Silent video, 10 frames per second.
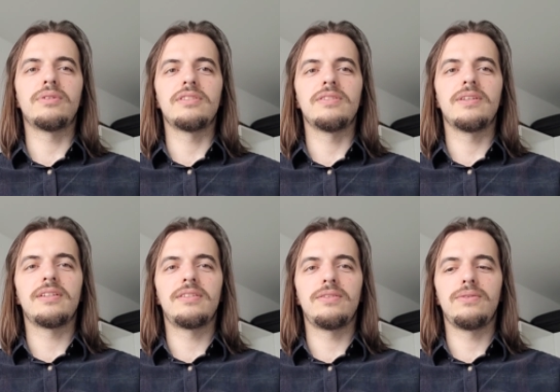ones you
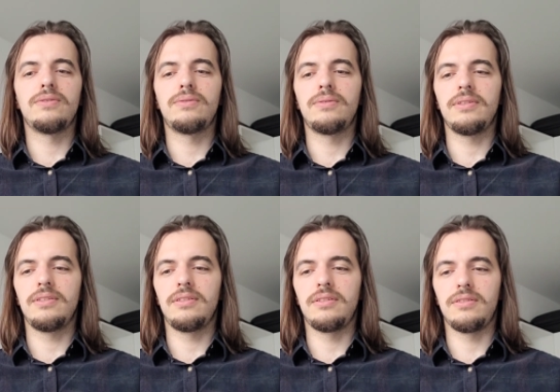get to
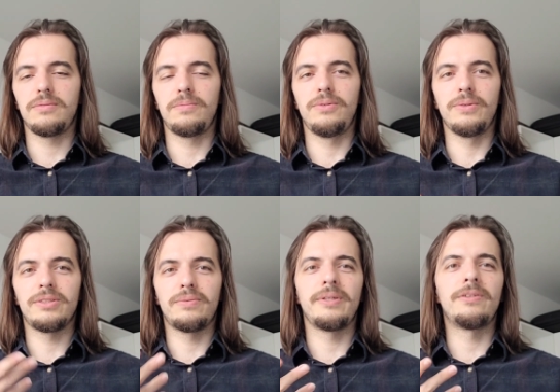uh, you
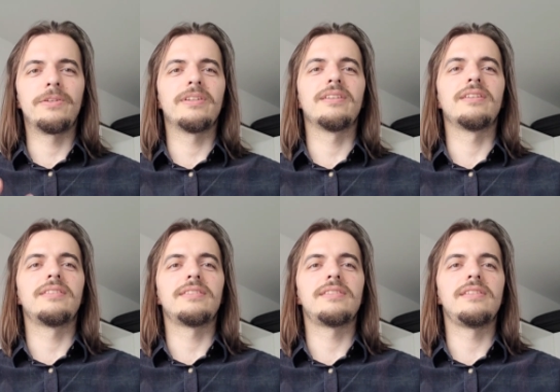as the reader get
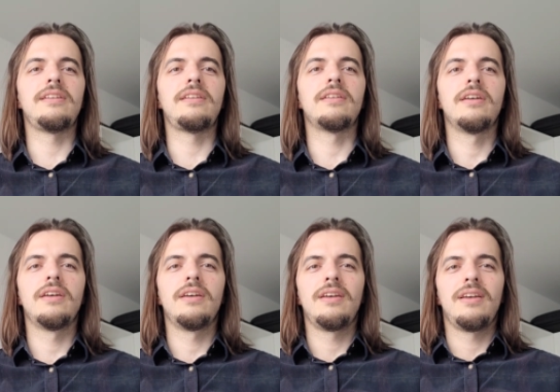to see
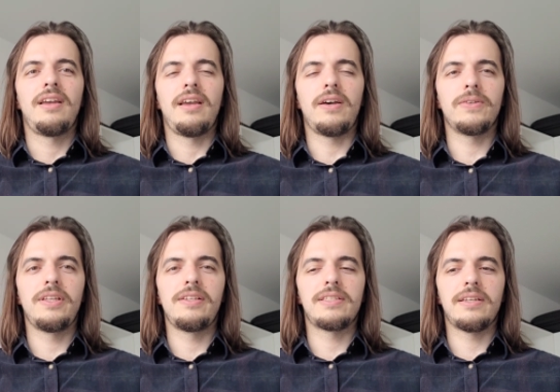how
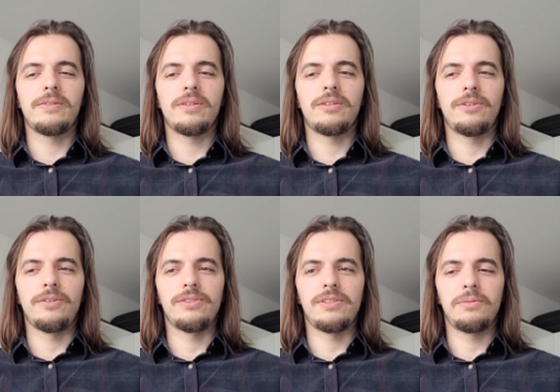these
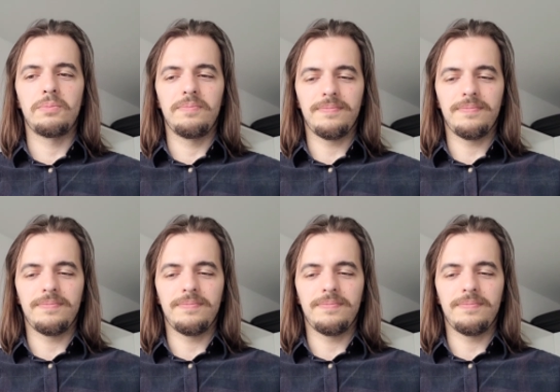characters